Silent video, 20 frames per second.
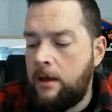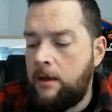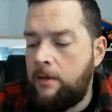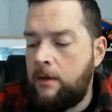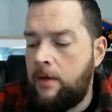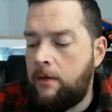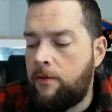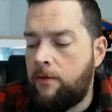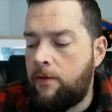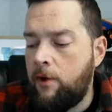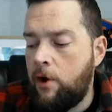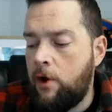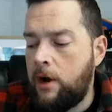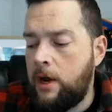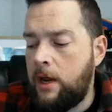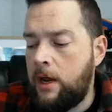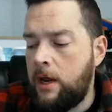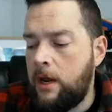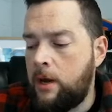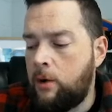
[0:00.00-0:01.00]
then
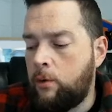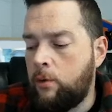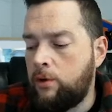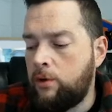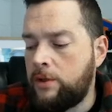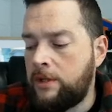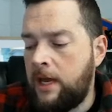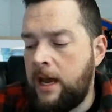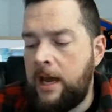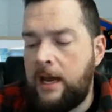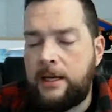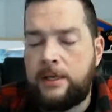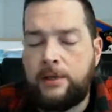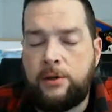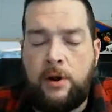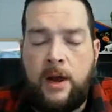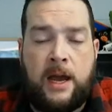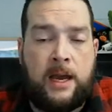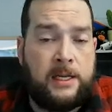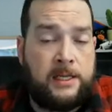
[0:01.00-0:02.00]
30 equals x,
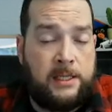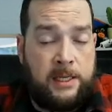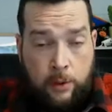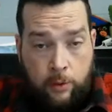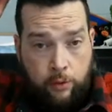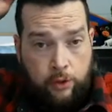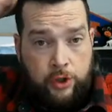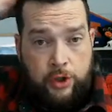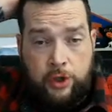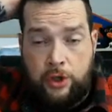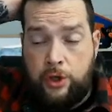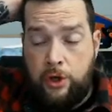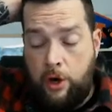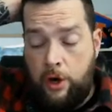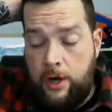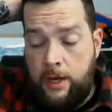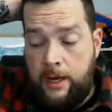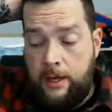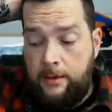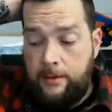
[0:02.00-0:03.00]
or x equals
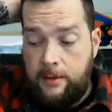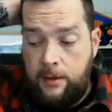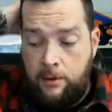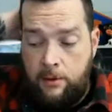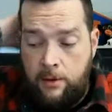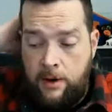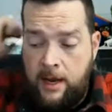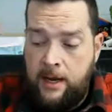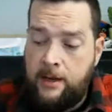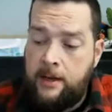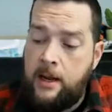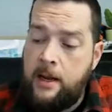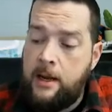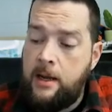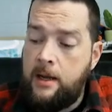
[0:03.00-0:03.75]
30, all right?